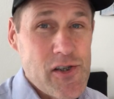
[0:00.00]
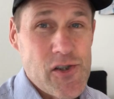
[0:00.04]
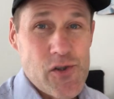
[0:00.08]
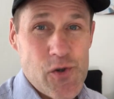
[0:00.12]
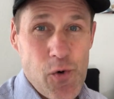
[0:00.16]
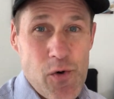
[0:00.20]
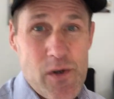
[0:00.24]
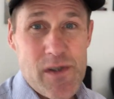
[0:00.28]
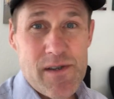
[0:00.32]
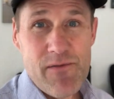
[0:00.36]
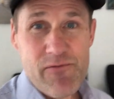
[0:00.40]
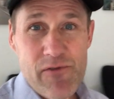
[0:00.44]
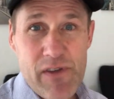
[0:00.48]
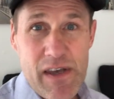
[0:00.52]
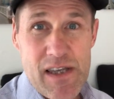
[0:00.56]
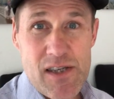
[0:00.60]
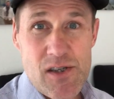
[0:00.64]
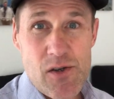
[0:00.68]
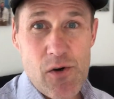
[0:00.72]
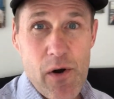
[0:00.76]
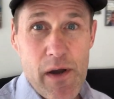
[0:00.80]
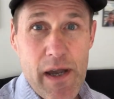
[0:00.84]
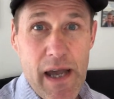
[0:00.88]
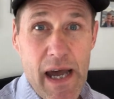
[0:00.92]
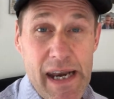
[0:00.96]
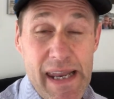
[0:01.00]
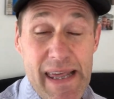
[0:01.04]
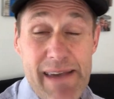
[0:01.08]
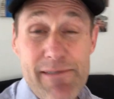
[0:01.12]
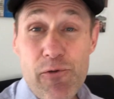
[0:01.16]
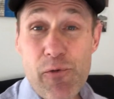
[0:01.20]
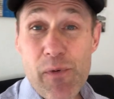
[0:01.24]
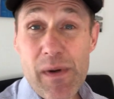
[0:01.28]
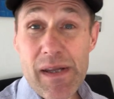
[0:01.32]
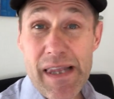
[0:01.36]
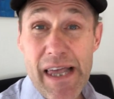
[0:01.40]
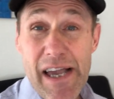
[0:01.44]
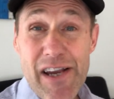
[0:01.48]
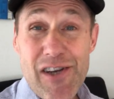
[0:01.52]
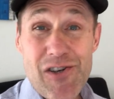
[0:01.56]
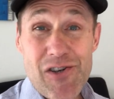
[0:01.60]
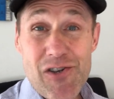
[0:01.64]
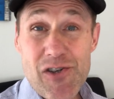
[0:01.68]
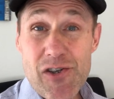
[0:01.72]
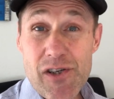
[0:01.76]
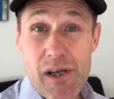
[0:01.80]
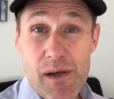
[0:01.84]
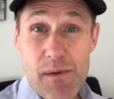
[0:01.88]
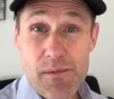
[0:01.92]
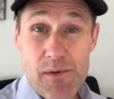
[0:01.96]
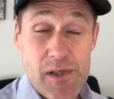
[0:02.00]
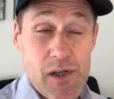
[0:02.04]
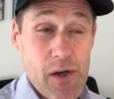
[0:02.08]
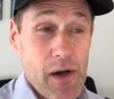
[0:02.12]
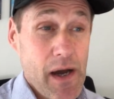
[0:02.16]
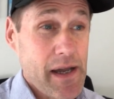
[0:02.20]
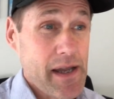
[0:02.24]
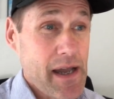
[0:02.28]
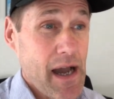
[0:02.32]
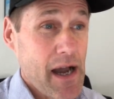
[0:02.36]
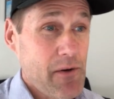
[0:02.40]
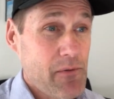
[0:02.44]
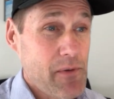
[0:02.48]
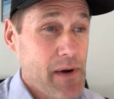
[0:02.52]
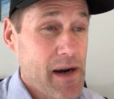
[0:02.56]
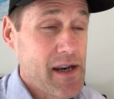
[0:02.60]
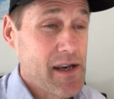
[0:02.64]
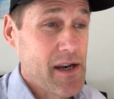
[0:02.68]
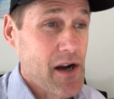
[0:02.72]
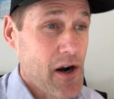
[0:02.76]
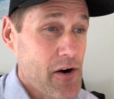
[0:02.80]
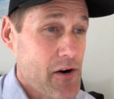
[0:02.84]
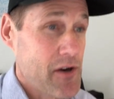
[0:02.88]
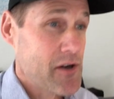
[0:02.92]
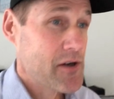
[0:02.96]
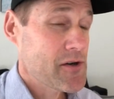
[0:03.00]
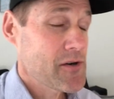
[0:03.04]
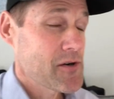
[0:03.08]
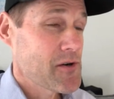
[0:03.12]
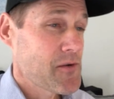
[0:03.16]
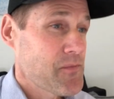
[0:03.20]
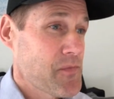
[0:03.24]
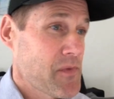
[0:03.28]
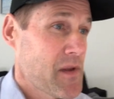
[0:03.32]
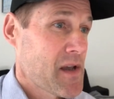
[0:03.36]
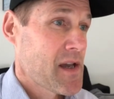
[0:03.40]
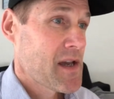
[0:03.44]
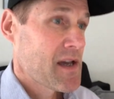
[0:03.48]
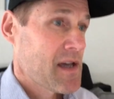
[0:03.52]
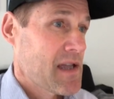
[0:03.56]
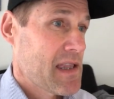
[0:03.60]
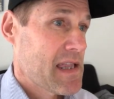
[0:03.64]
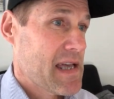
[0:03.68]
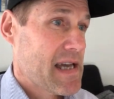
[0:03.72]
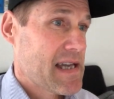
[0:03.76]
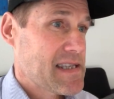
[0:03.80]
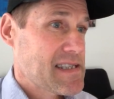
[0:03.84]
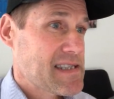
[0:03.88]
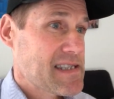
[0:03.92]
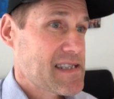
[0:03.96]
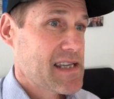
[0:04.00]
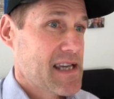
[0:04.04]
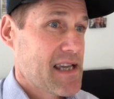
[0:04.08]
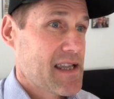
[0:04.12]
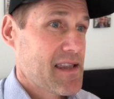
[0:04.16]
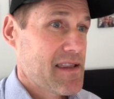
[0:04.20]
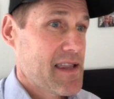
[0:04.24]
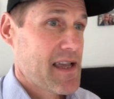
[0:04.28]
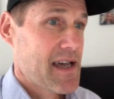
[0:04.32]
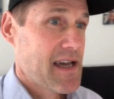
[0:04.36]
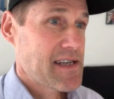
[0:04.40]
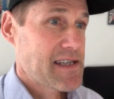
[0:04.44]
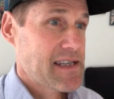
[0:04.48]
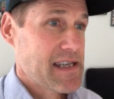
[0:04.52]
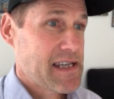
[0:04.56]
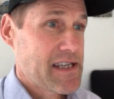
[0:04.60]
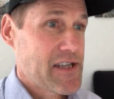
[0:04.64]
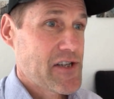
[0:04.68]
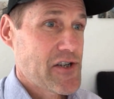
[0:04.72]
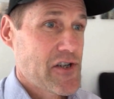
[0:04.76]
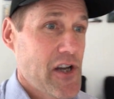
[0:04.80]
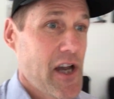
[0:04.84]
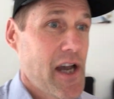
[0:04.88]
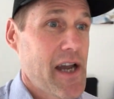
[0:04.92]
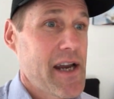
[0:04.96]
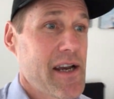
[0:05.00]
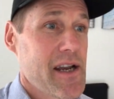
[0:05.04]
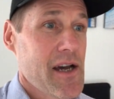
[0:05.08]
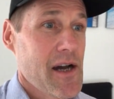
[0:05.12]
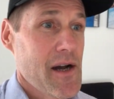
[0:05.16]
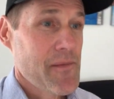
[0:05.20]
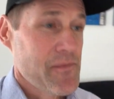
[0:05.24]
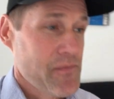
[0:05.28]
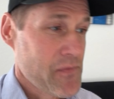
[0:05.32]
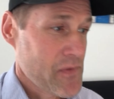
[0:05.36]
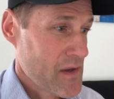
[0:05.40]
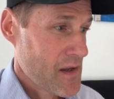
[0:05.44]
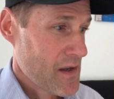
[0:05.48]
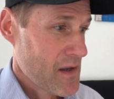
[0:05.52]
sorts of things going on, even relationships. I read an article that said that in China,